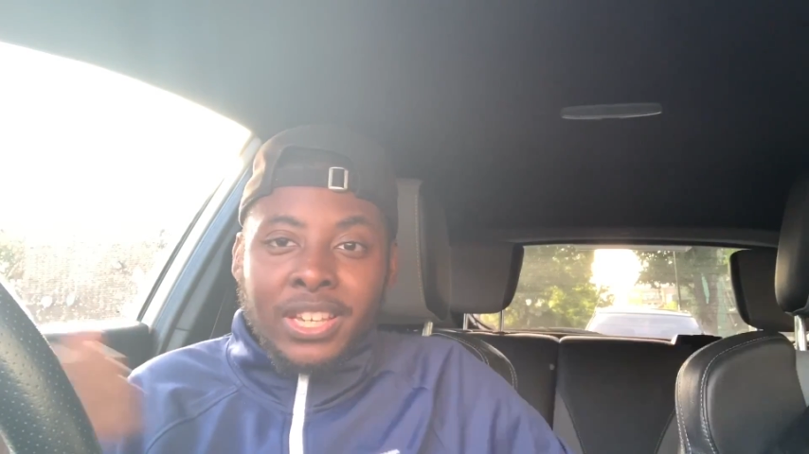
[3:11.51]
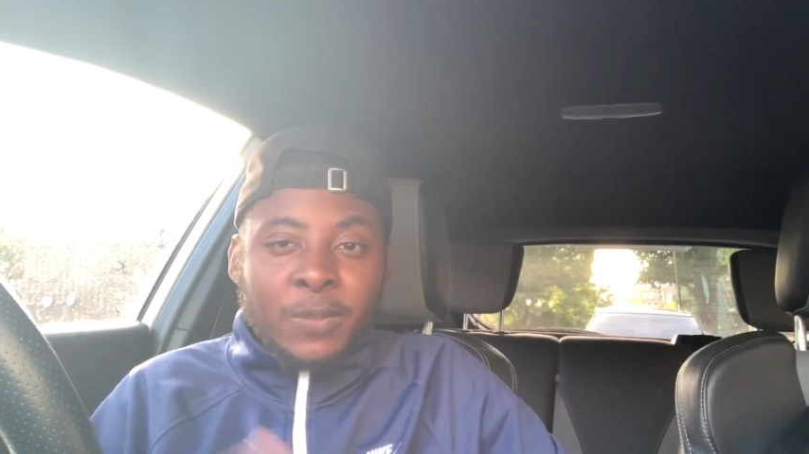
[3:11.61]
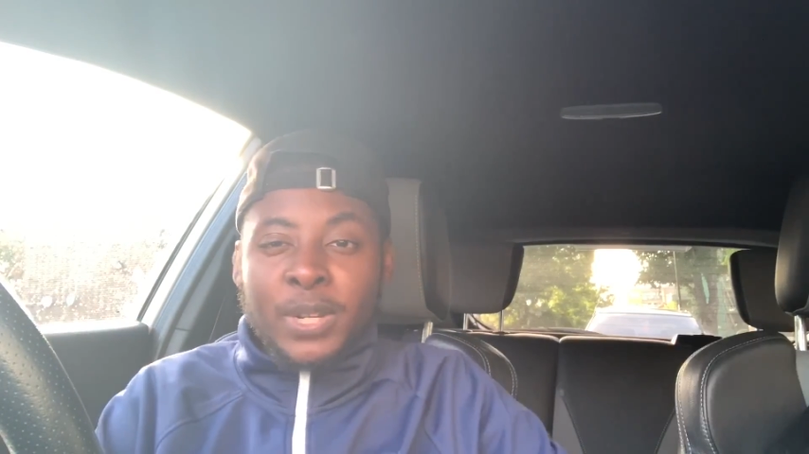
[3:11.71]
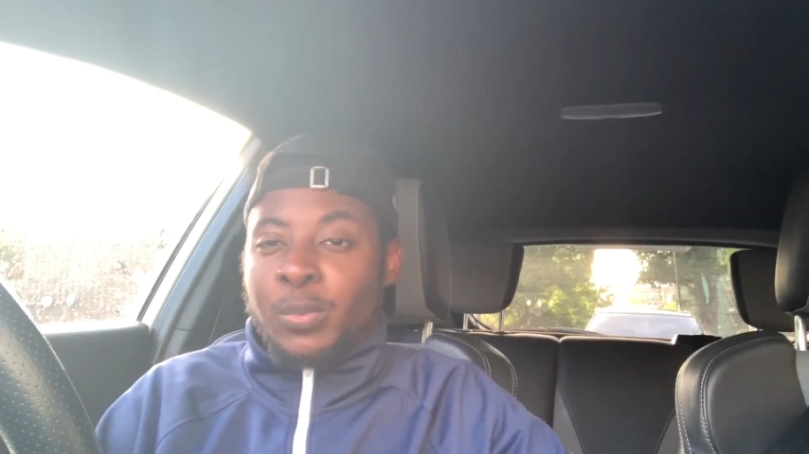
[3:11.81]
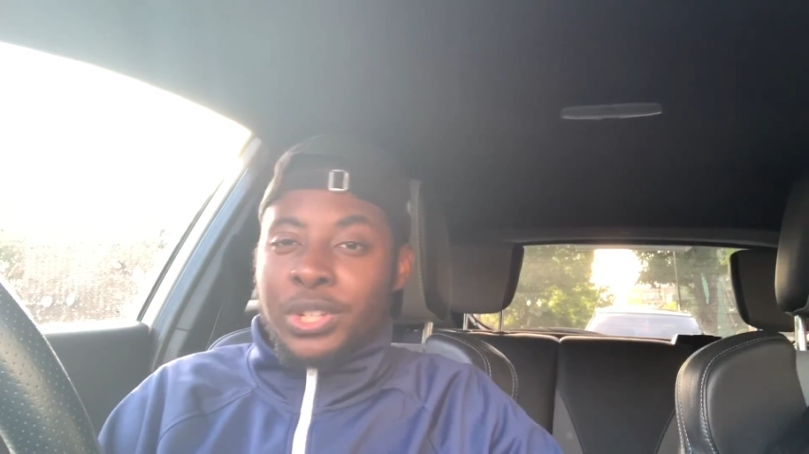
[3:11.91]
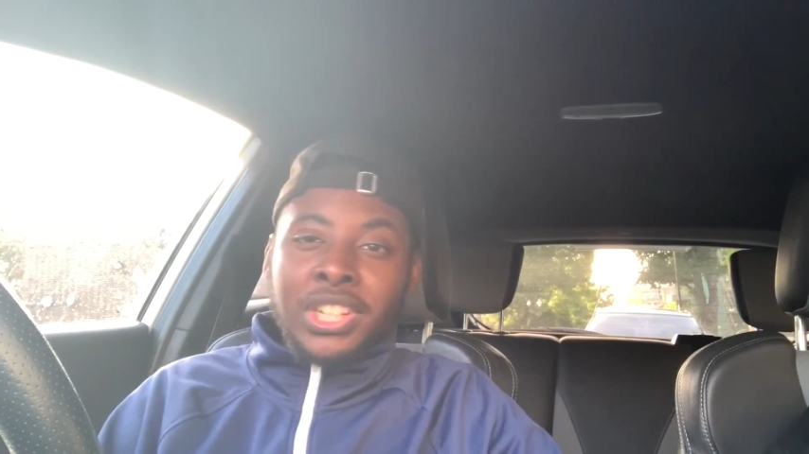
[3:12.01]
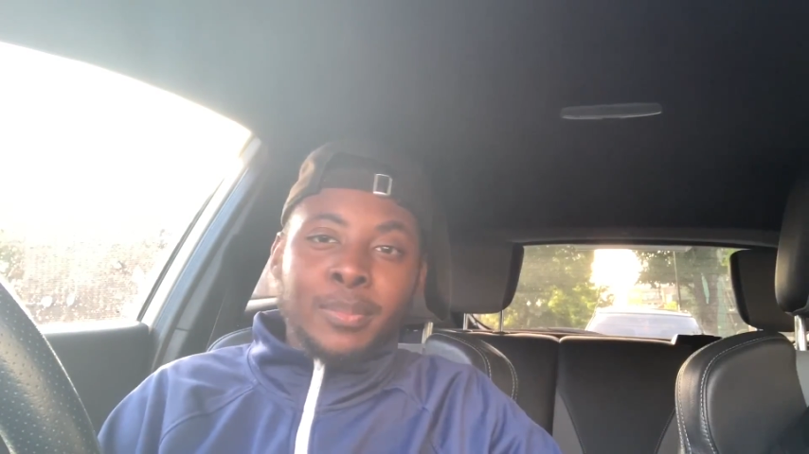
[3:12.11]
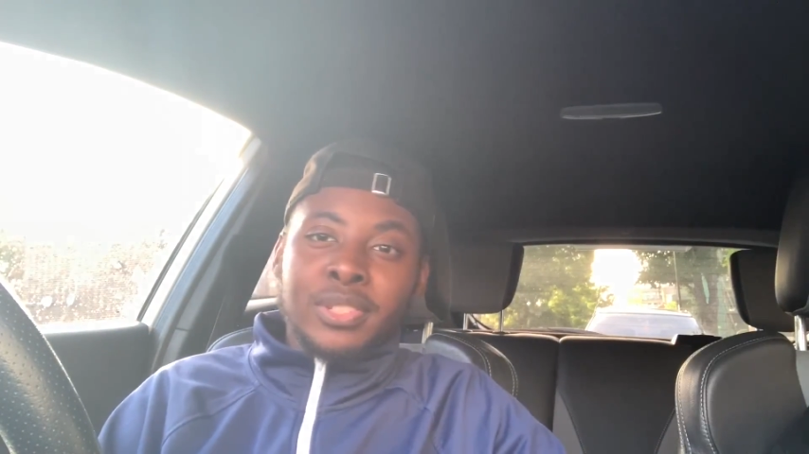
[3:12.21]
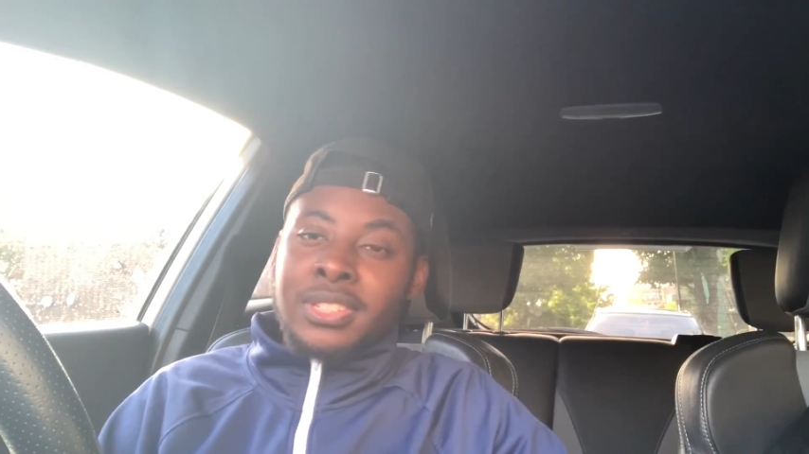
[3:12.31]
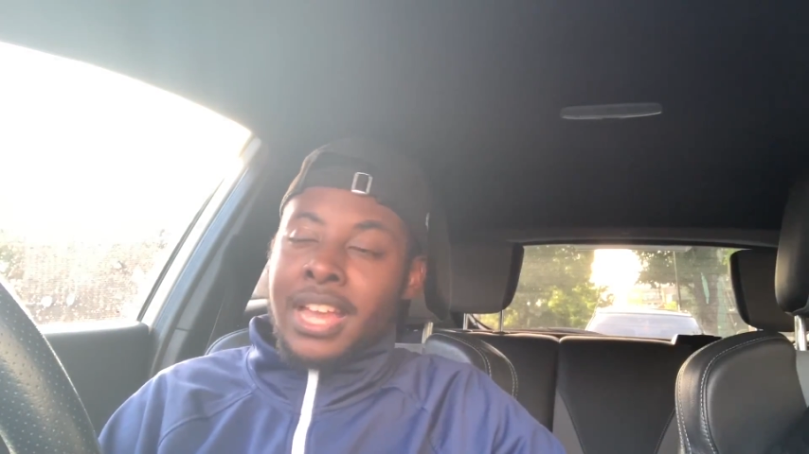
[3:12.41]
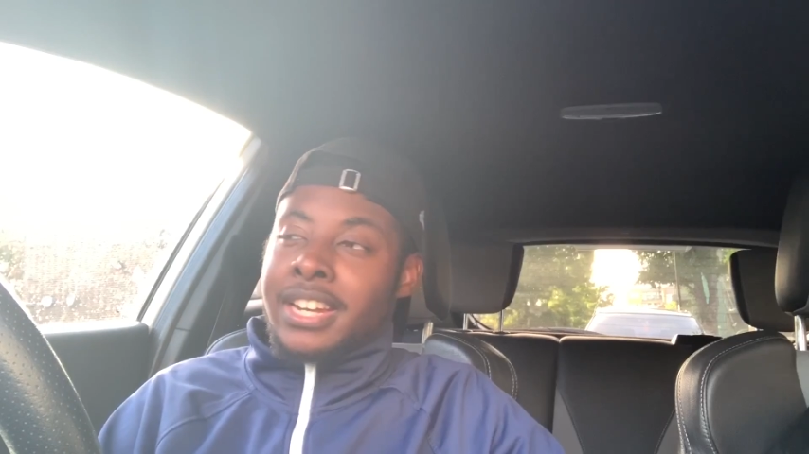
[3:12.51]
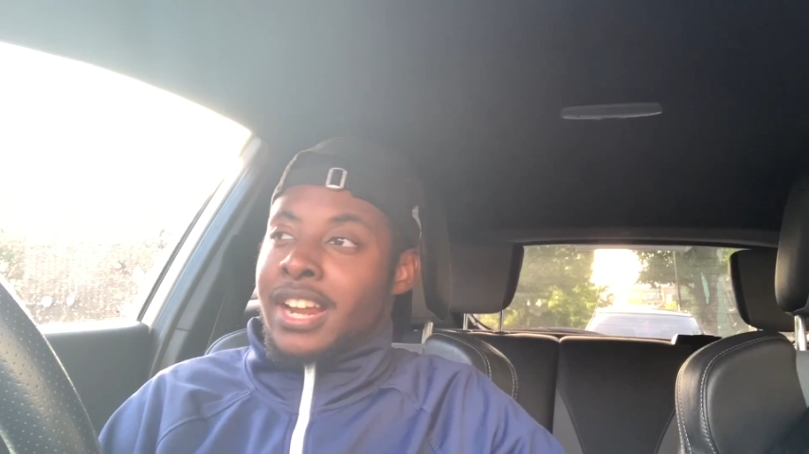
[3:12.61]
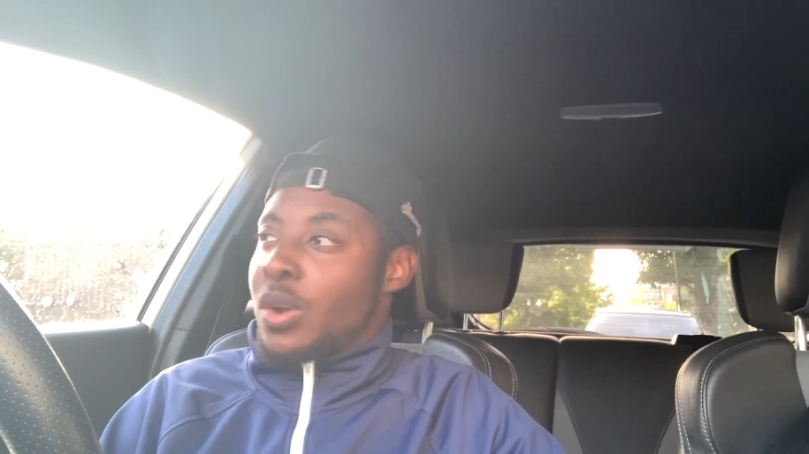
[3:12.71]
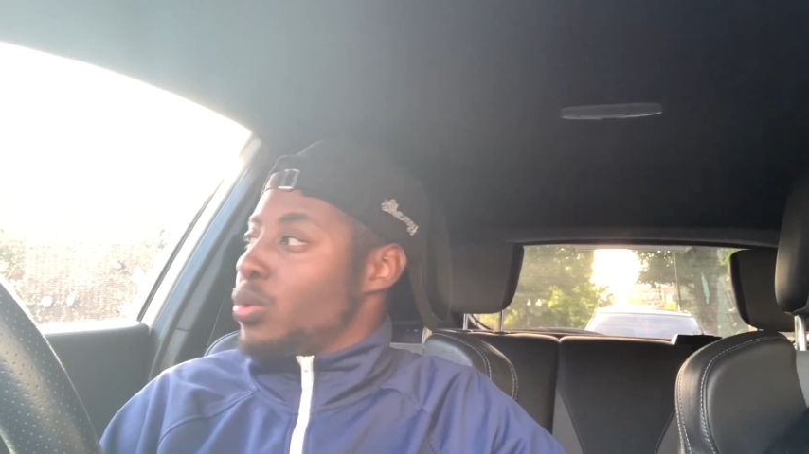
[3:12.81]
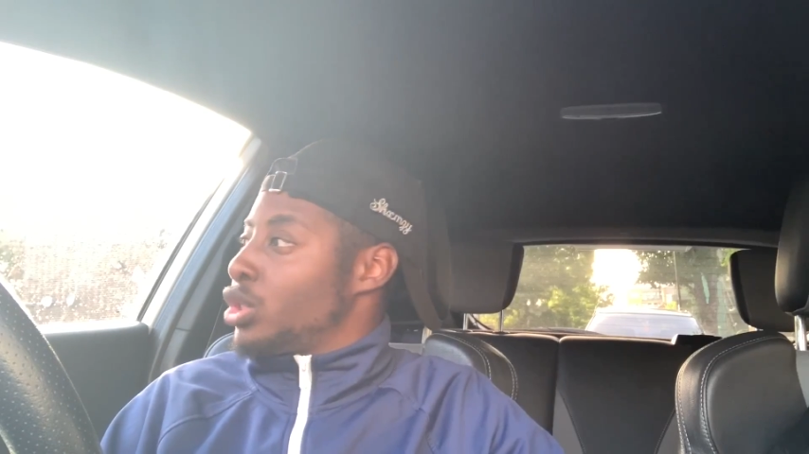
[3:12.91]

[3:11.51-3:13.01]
It's been your boy Shams just signing out.